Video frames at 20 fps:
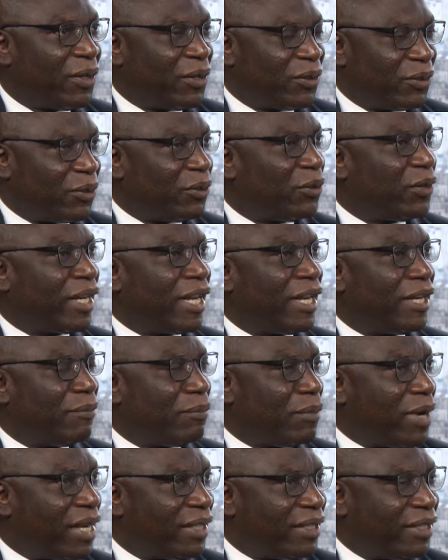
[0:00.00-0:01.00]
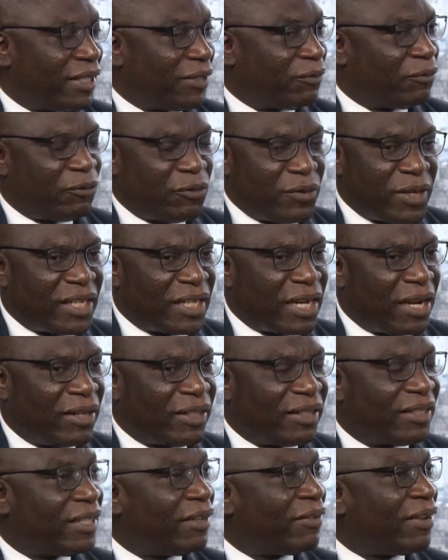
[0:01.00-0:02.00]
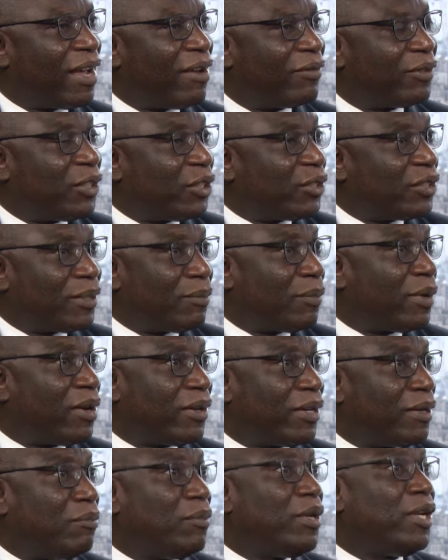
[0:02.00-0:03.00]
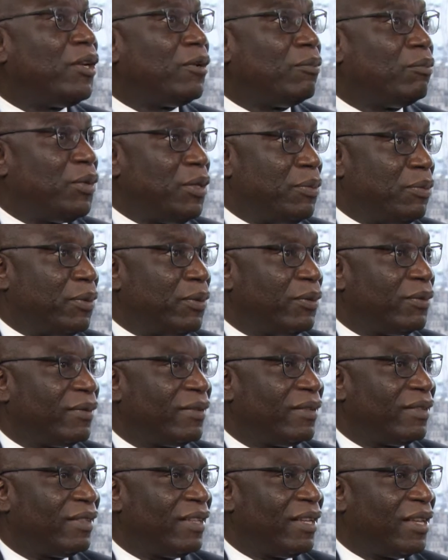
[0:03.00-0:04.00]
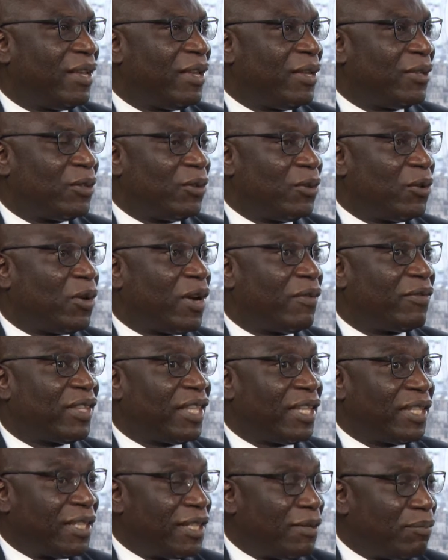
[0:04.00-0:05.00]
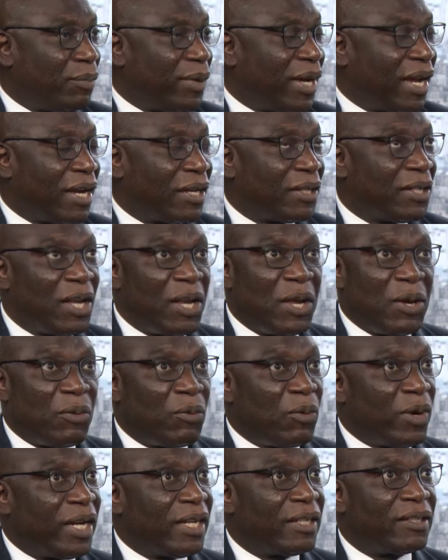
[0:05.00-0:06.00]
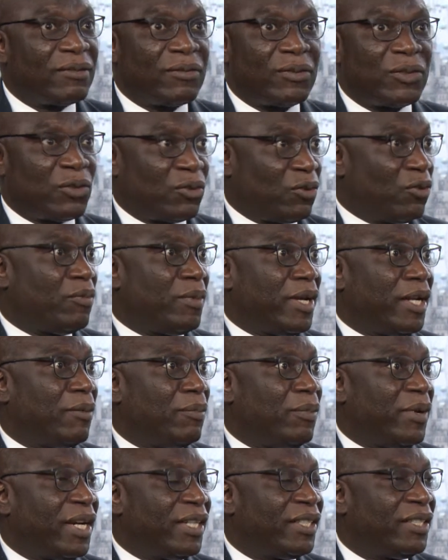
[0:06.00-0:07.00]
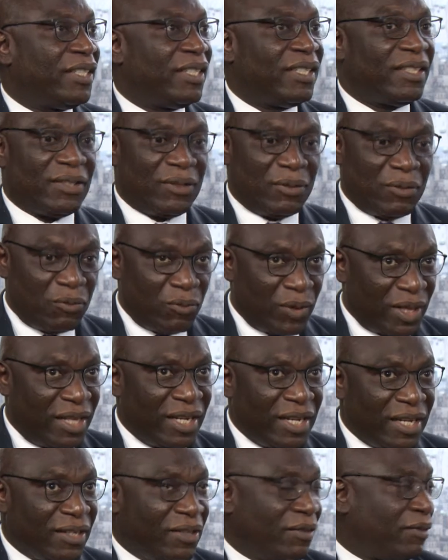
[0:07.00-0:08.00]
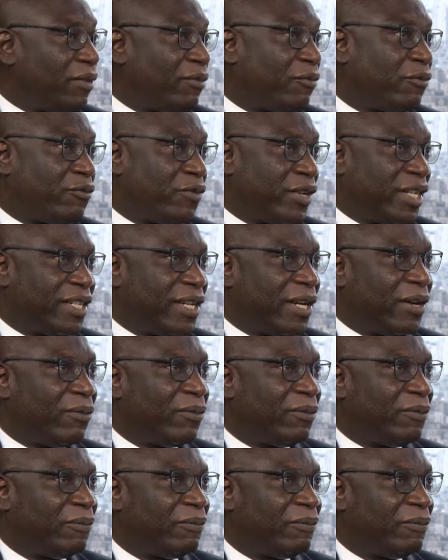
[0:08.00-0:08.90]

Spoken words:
So you can imagine Freetown itself have just about 1 million people. So you have 13 banks with so many branches within Freetown.